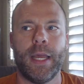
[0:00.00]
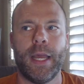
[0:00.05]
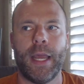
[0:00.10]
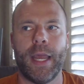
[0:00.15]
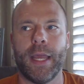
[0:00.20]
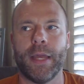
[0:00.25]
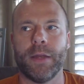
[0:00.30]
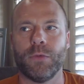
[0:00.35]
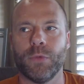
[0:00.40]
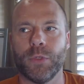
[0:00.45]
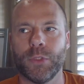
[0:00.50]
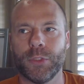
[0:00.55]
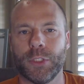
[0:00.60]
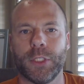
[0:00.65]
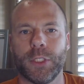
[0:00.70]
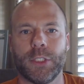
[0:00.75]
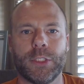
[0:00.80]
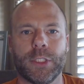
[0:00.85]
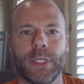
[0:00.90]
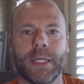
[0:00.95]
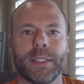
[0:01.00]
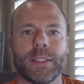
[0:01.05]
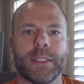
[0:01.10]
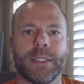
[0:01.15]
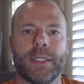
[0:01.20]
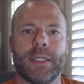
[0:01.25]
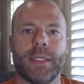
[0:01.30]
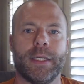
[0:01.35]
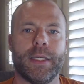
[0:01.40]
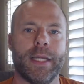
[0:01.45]
and Roschon
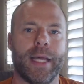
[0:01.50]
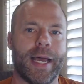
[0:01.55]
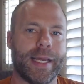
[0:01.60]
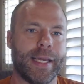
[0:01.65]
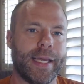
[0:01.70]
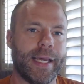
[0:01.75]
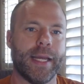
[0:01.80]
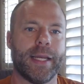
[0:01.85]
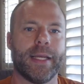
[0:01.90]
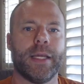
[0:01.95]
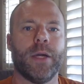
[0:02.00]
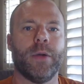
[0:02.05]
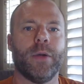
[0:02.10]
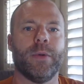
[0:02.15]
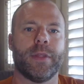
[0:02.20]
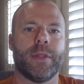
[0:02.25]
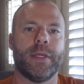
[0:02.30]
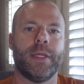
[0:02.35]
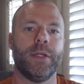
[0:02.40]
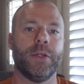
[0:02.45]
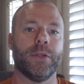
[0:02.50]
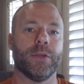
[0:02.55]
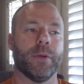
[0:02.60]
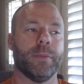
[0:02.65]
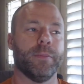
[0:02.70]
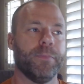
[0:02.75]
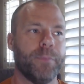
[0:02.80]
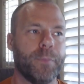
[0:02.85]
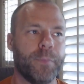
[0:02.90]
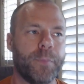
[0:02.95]
Johnson, I gotta go with Ingram.